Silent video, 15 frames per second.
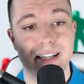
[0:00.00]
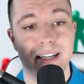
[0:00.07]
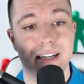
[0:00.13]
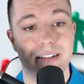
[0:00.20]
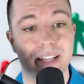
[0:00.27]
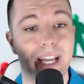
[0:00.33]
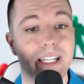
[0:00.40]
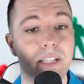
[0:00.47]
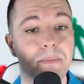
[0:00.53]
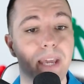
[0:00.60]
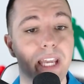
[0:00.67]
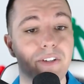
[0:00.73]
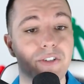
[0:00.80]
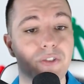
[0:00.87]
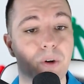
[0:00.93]
Landing
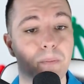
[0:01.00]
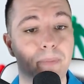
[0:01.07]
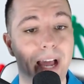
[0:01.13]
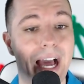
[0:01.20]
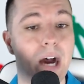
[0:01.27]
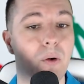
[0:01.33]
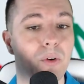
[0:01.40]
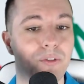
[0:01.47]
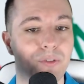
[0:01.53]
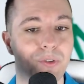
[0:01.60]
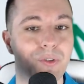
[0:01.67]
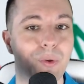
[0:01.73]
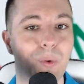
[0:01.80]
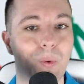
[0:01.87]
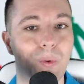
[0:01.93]
pages are powerful
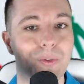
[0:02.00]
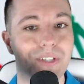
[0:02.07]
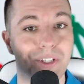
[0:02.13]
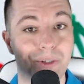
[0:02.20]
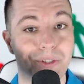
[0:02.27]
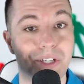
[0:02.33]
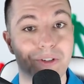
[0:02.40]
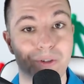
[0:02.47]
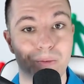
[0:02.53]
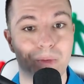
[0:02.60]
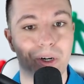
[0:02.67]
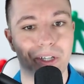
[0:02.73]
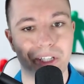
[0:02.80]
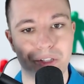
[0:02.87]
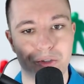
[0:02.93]
tools in your digital
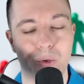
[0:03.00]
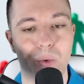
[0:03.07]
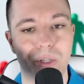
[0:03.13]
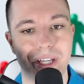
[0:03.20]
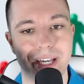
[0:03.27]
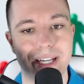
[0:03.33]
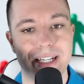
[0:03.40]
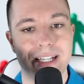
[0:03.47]
marketing toolkit.